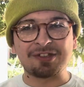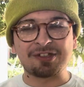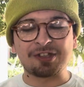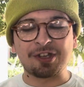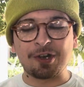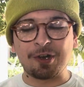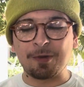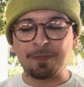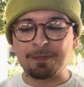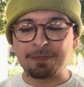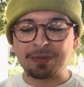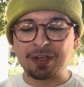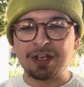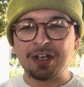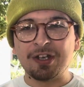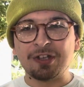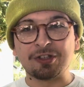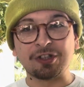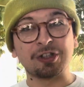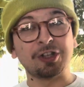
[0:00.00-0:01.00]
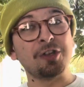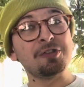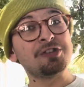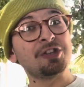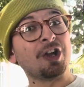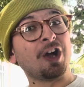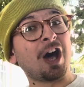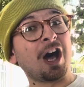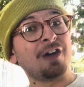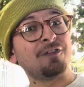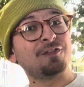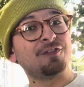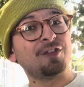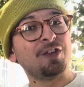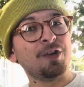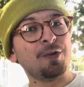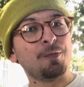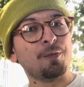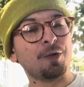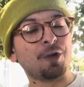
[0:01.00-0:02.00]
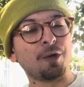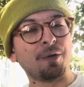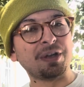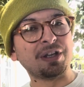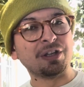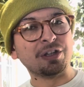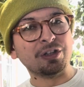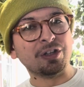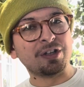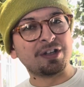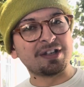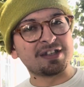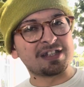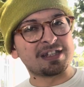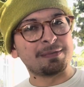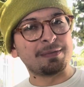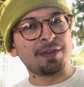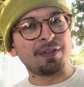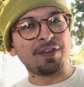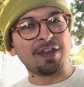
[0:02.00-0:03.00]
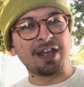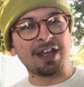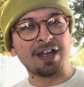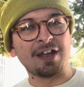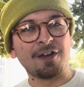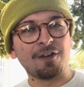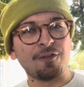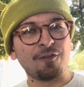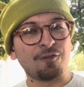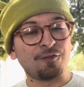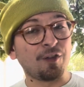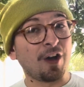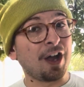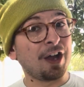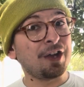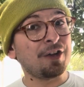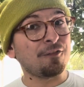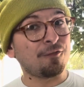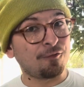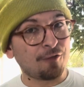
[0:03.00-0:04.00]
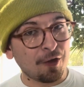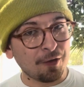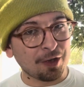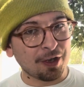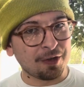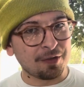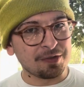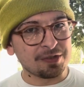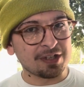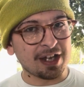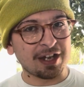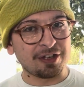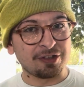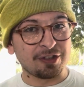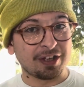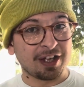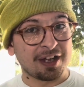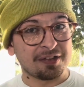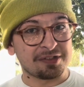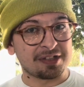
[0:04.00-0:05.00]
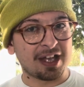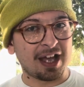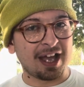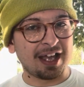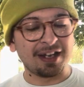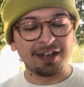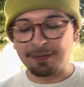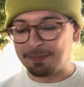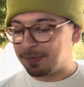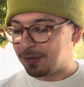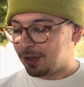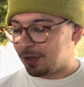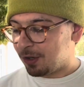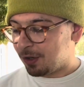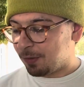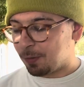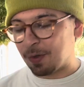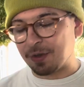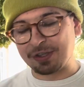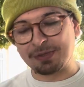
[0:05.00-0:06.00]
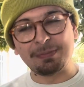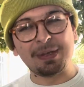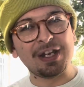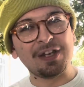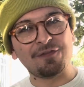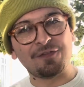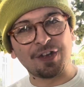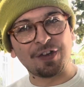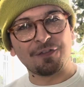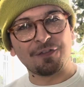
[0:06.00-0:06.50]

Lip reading: So, to close it off, we're going to look at some of the fun photos I took outside, well, as many fun